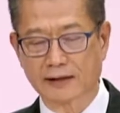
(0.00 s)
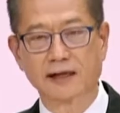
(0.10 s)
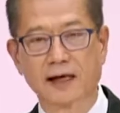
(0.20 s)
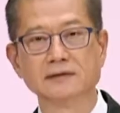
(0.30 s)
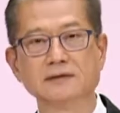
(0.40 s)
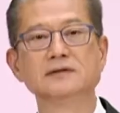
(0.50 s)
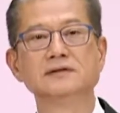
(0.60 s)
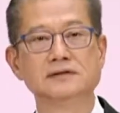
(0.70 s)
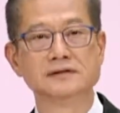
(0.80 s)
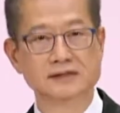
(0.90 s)
last year,
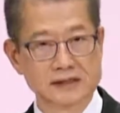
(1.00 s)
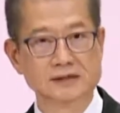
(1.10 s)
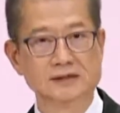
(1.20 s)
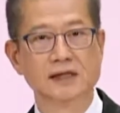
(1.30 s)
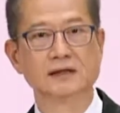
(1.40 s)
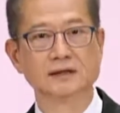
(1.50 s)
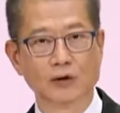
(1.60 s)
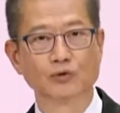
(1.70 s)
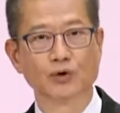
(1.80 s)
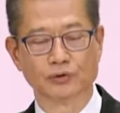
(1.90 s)
demonstrating
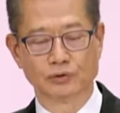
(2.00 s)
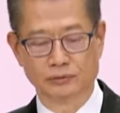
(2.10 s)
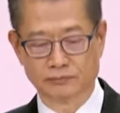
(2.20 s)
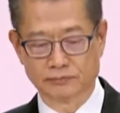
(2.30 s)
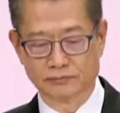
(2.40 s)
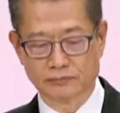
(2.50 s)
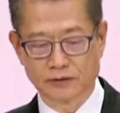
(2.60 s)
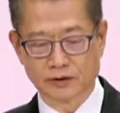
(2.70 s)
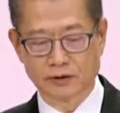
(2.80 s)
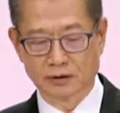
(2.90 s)
that Hong Kong's
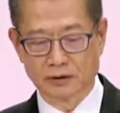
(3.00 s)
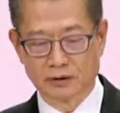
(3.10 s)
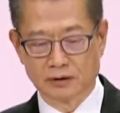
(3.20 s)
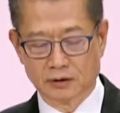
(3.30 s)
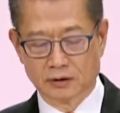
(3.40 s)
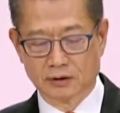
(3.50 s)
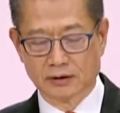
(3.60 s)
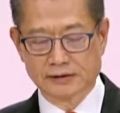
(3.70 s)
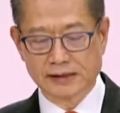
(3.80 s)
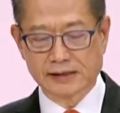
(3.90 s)
business environment
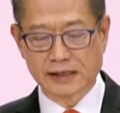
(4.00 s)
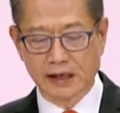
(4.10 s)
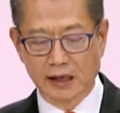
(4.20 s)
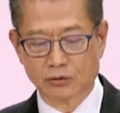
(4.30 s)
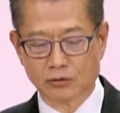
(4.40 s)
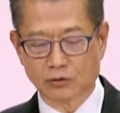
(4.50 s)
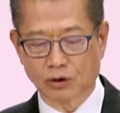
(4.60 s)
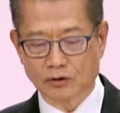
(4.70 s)
remains remarkable.